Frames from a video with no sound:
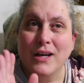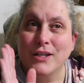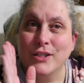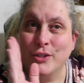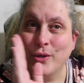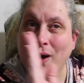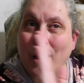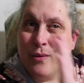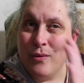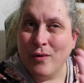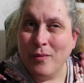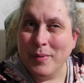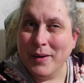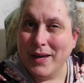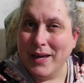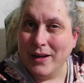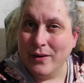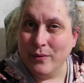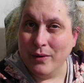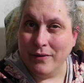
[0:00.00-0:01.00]
So I won't be
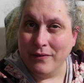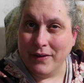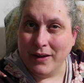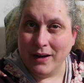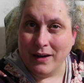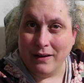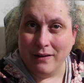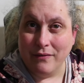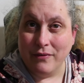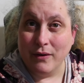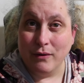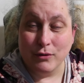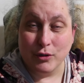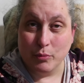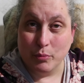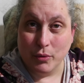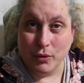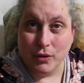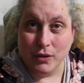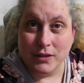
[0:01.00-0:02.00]
getting rid of any of
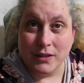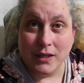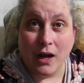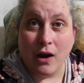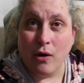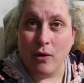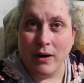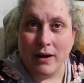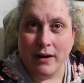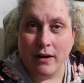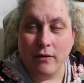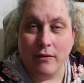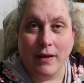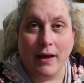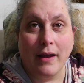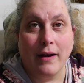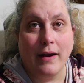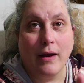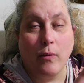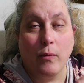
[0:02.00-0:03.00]
those books. I already know
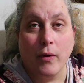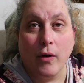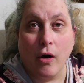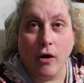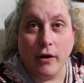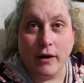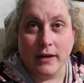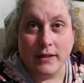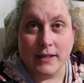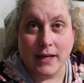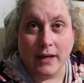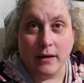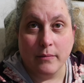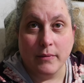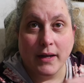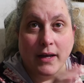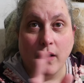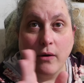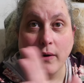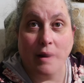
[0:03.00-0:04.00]
that. Now we are going to take
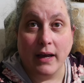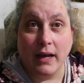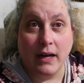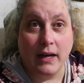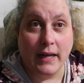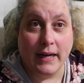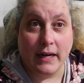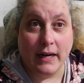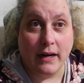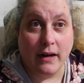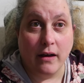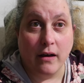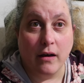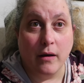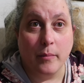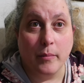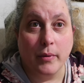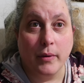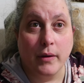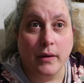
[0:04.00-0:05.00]
them down and clean it
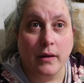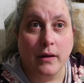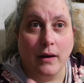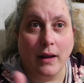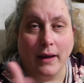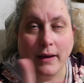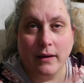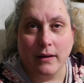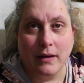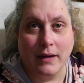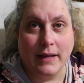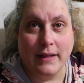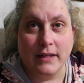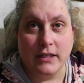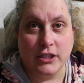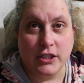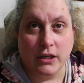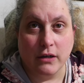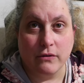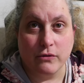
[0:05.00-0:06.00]
up like clean
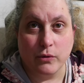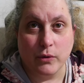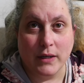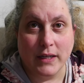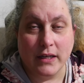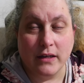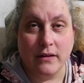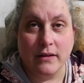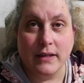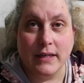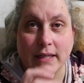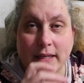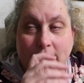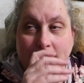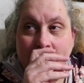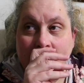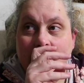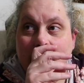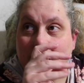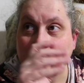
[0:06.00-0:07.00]
the shelves really good
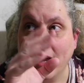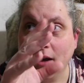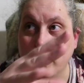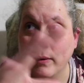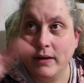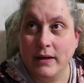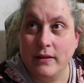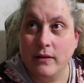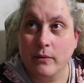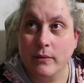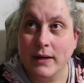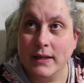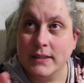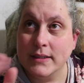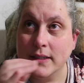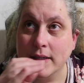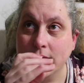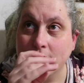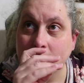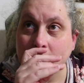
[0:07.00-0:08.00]
like we did the
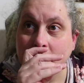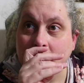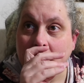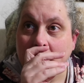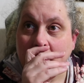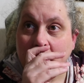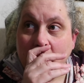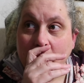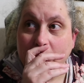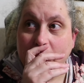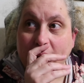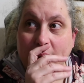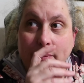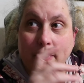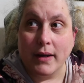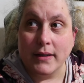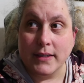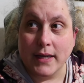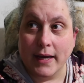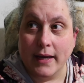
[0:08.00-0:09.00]
rest of them but I'm
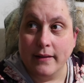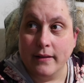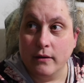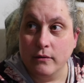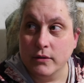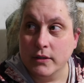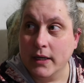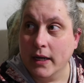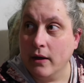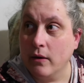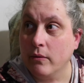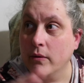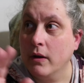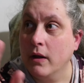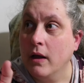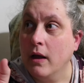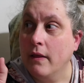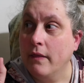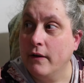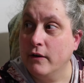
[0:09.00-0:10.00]
not taking those down.
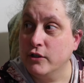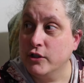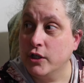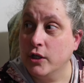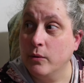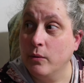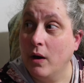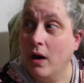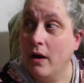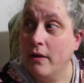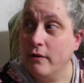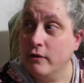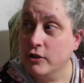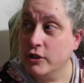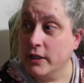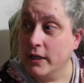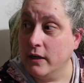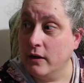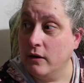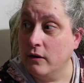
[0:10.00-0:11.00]
There's two other
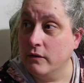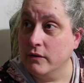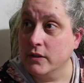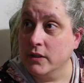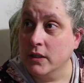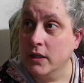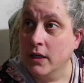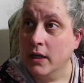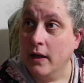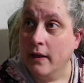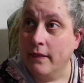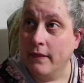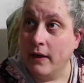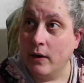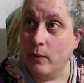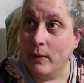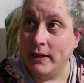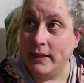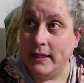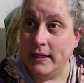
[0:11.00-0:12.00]
shelves
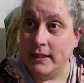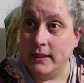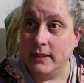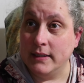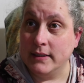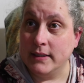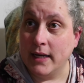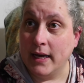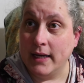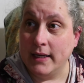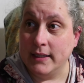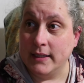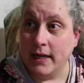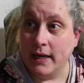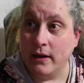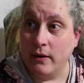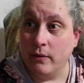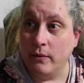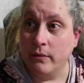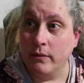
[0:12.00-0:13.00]
that we didn't take
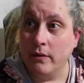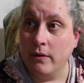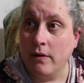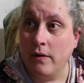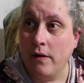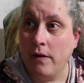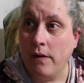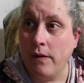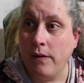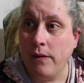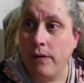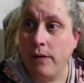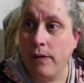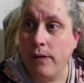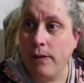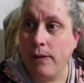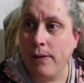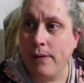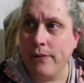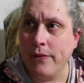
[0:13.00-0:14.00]
down.
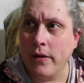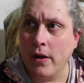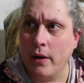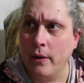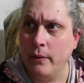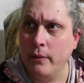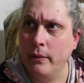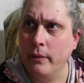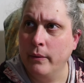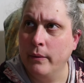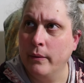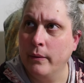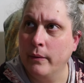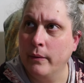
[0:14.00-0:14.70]
No.